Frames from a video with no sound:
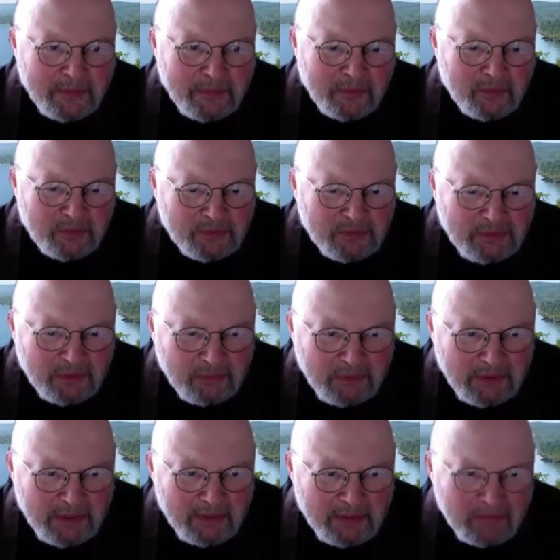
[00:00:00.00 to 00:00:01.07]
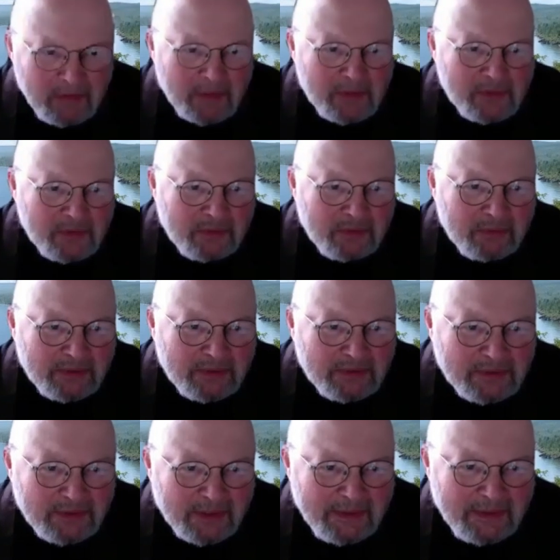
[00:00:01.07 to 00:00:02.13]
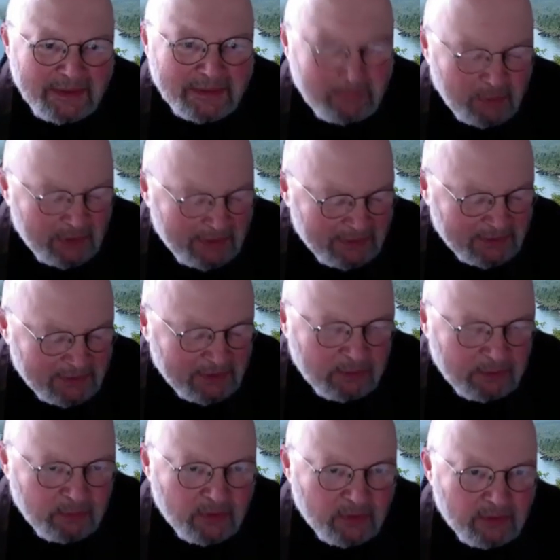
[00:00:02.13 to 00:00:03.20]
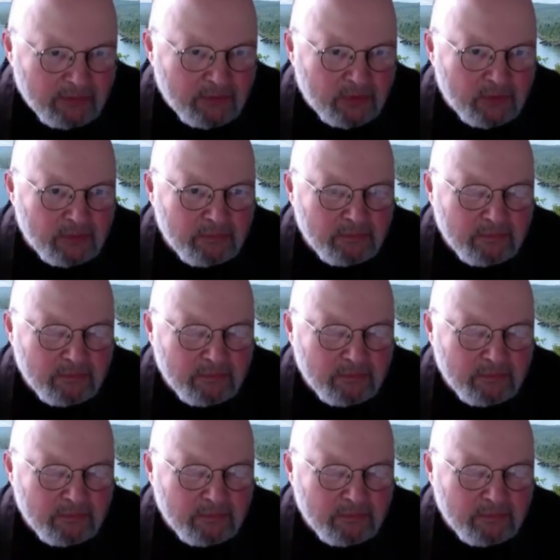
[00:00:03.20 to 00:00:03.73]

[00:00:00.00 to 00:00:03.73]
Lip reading: course now we have ours. We can say, yeah, but is it a point of view?